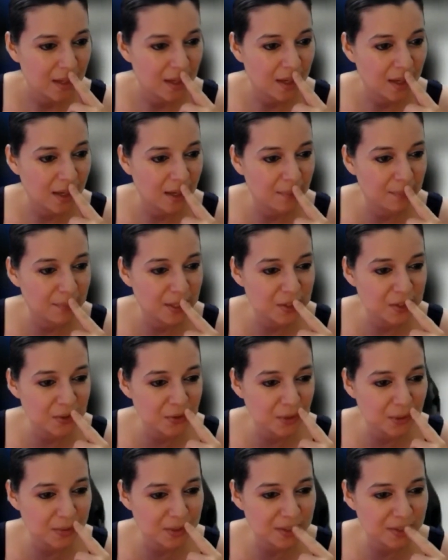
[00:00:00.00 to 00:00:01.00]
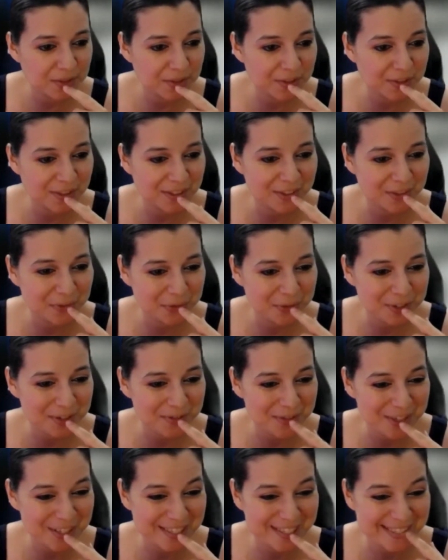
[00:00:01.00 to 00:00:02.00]
Uh, me too. I'm still using the free
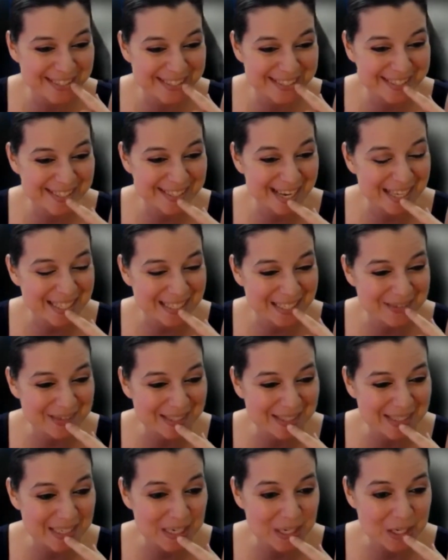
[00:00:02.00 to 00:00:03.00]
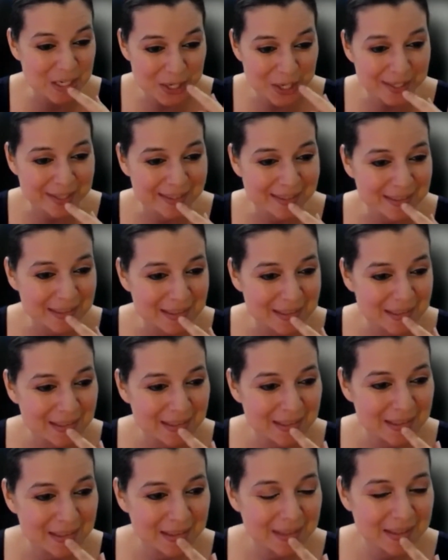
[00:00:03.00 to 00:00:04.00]
version of ChatGPT. Good.
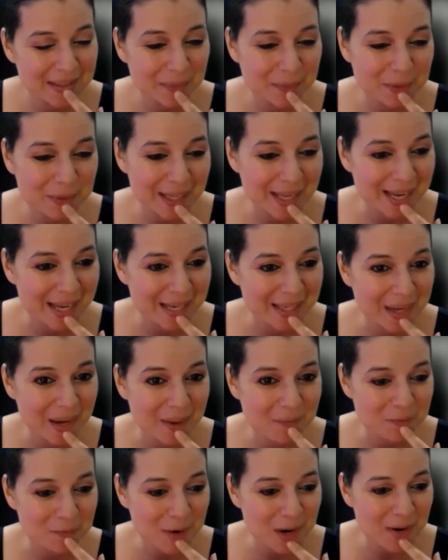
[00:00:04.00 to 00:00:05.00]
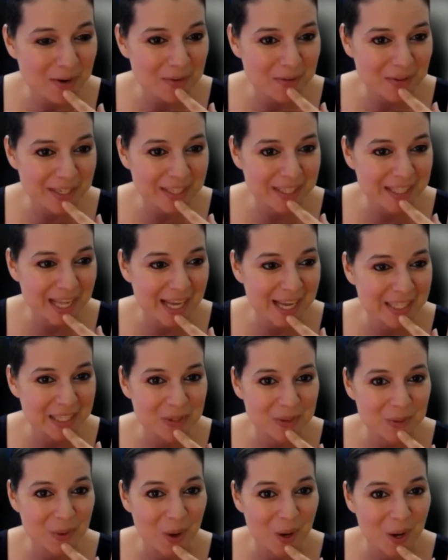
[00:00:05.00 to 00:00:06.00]
Good. I'm glad. I'm very, very glad that
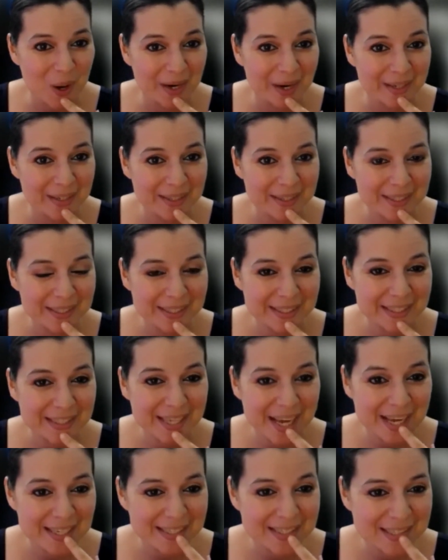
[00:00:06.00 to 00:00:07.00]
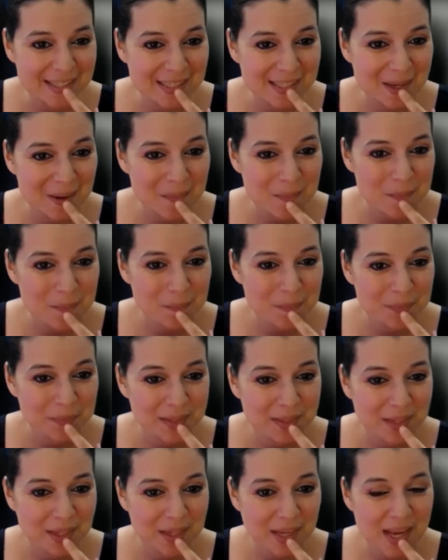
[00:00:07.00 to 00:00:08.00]
you are. Yes.
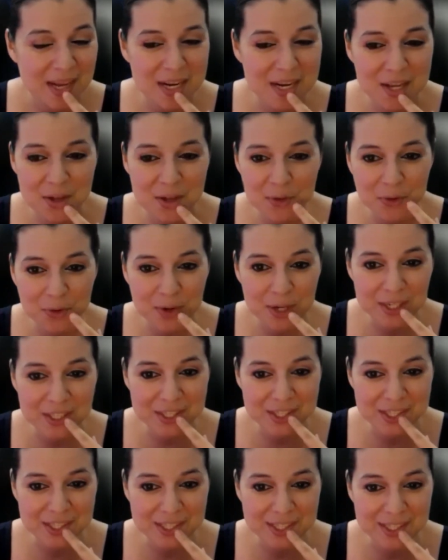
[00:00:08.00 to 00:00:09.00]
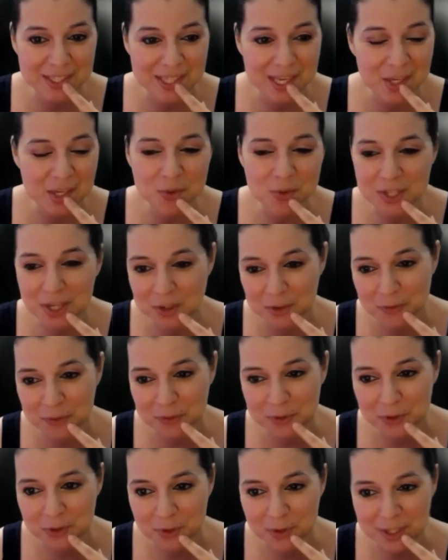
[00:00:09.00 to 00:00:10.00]
Any other questions? Thank you, Taylor,
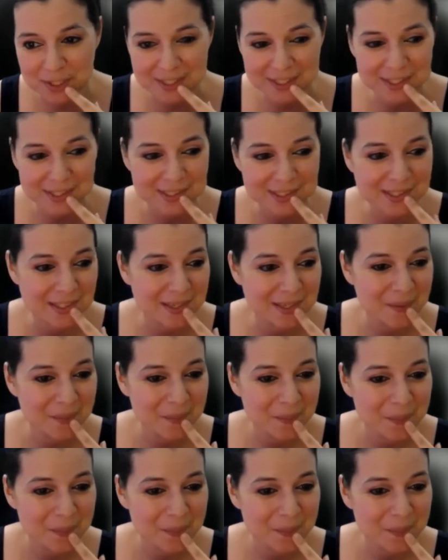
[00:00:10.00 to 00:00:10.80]
for your questions.